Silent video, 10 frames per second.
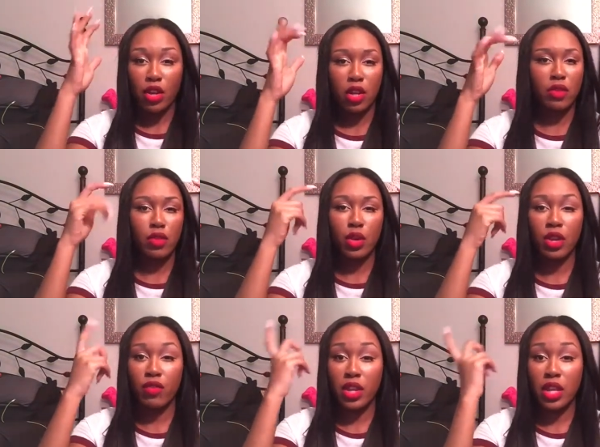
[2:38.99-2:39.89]
if you want
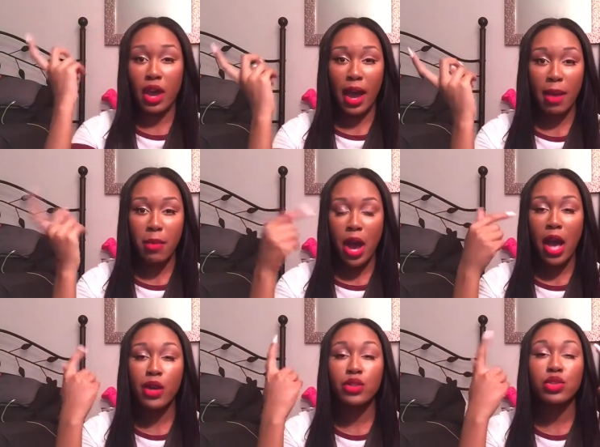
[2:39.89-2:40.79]
to fill in your
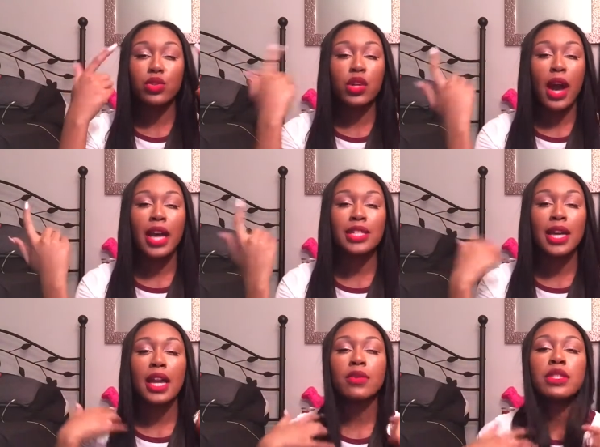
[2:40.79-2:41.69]
eyebrows, do your
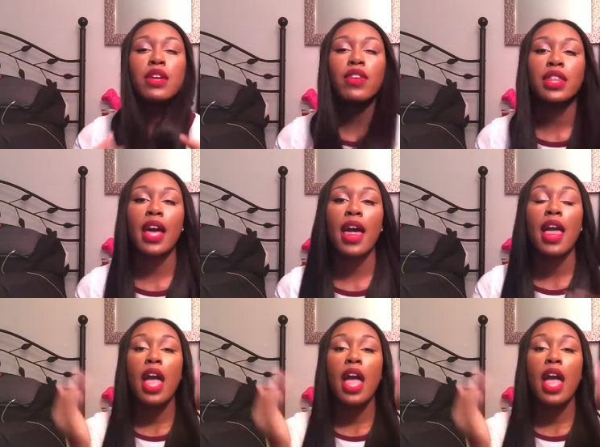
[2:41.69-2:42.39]
eyeshadow and stuff like that,